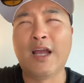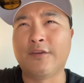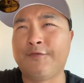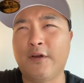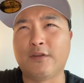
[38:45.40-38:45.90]
I
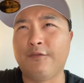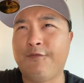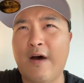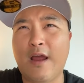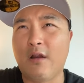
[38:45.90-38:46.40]
just felt the
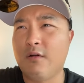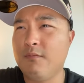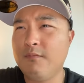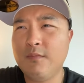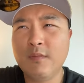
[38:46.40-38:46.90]

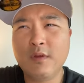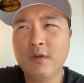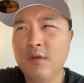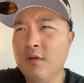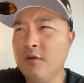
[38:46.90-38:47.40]
fire.
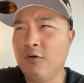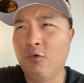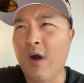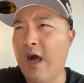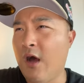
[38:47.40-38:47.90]

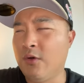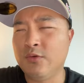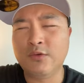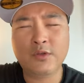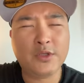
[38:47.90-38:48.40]

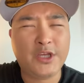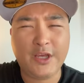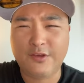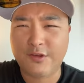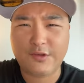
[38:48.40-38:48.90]
Wow,
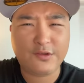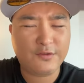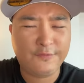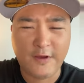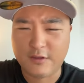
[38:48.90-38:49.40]

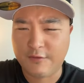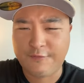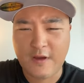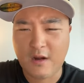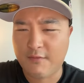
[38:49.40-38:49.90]
Jesus felt the
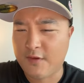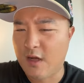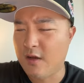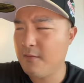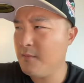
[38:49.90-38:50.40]
fire of
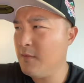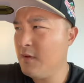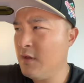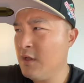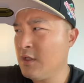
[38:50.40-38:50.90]
God,
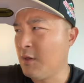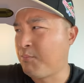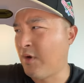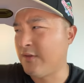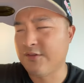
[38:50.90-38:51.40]
the
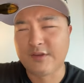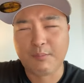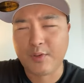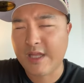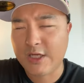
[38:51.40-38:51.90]
presence,
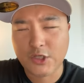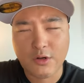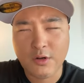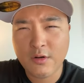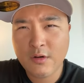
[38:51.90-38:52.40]
the
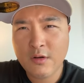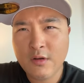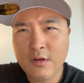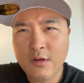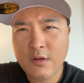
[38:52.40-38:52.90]
pleasure
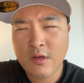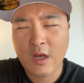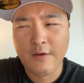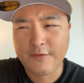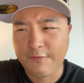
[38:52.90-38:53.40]

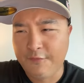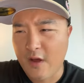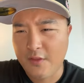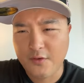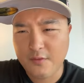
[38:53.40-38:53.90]
of the
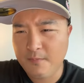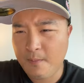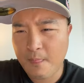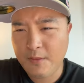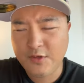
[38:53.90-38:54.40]
Father,
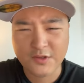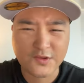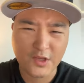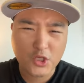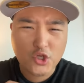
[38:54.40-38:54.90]

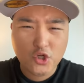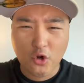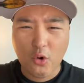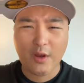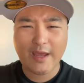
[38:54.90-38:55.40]
just the
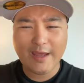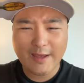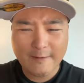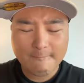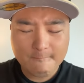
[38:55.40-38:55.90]
joy
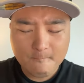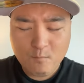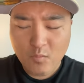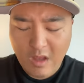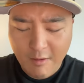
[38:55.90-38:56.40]

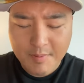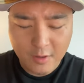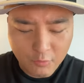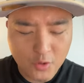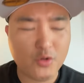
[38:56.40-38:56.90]
of
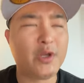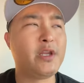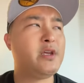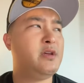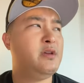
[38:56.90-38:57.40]
being
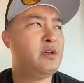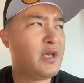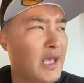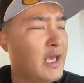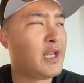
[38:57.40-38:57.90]
rooted
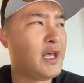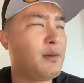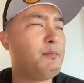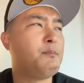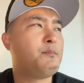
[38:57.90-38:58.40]
in
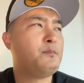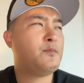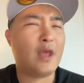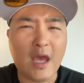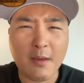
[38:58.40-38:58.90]
Him.
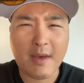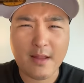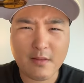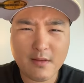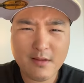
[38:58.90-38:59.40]

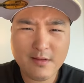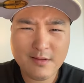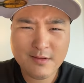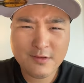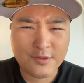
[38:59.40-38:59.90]

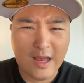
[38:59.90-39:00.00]
Amen.